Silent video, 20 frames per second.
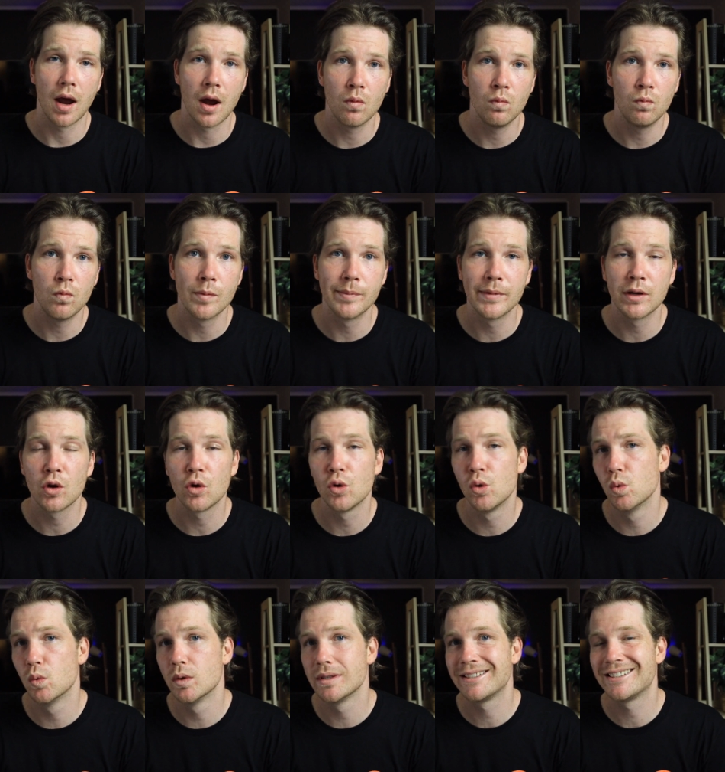a woman
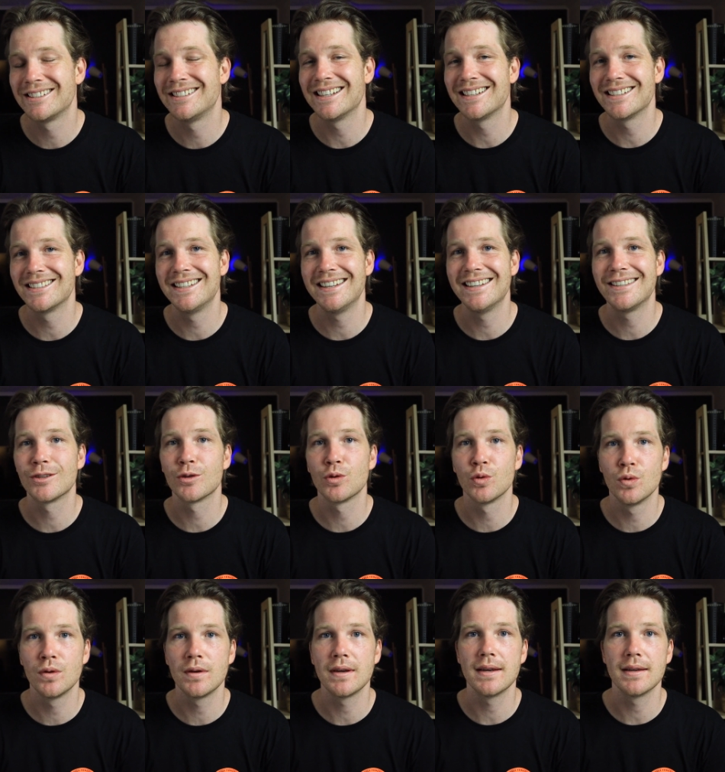who was 62
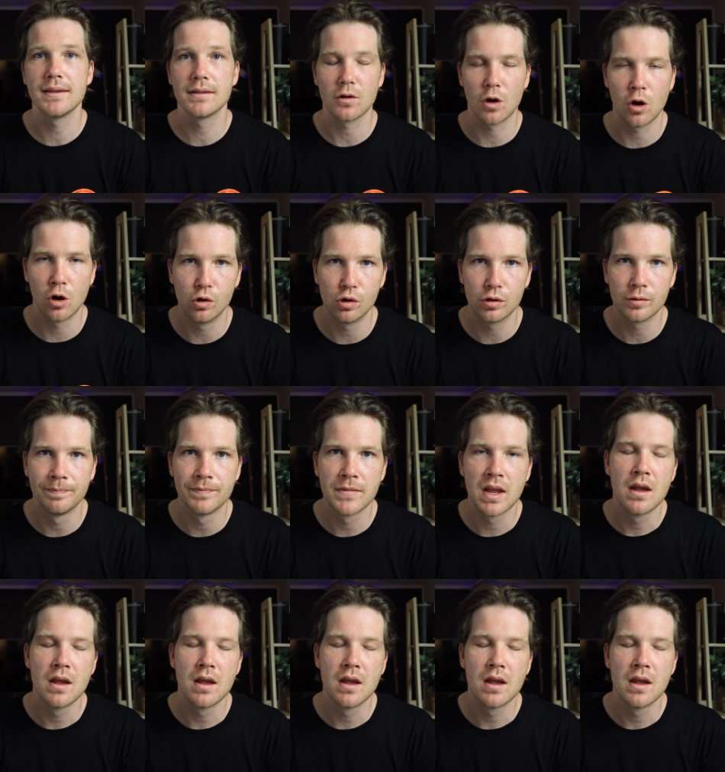years old.